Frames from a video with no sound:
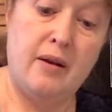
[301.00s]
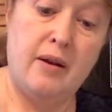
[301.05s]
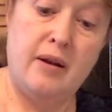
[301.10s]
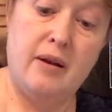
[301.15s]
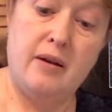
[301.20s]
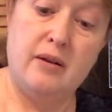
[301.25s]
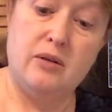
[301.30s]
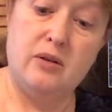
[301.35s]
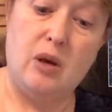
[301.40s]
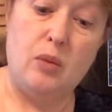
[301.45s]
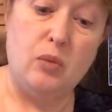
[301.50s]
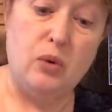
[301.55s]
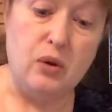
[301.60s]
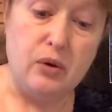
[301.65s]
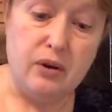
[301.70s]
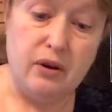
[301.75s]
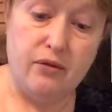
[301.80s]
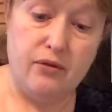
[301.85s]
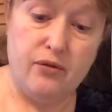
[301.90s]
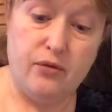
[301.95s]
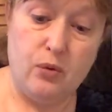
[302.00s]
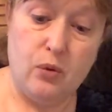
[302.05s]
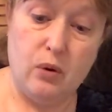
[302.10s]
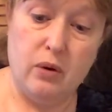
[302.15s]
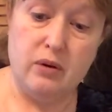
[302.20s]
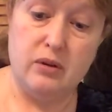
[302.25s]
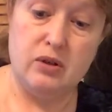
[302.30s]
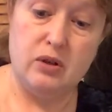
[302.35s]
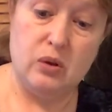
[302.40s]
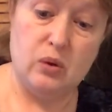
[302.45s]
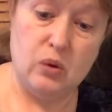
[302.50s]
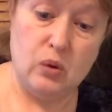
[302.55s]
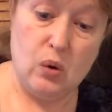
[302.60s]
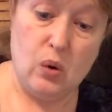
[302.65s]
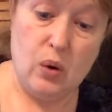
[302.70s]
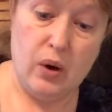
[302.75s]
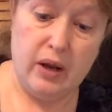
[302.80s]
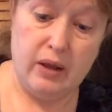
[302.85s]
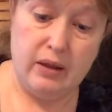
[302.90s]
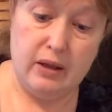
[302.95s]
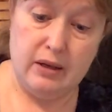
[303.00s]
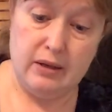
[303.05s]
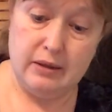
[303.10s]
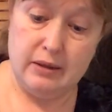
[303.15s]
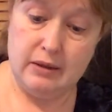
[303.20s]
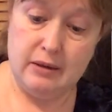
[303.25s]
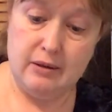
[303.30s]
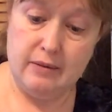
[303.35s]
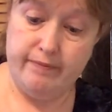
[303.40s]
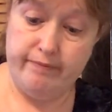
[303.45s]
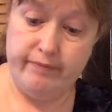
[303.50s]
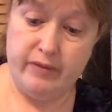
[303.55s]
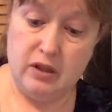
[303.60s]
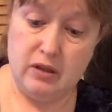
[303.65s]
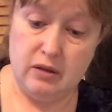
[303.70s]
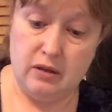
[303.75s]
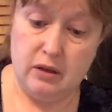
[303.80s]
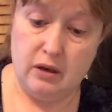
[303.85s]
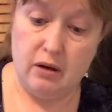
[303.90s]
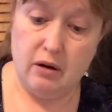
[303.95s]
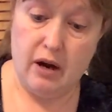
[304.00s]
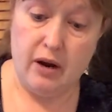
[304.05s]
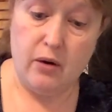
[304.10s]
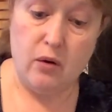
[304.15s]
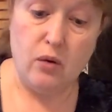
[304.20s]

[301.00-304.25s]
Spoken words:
So I'm looking forward to growing these this year. I don't know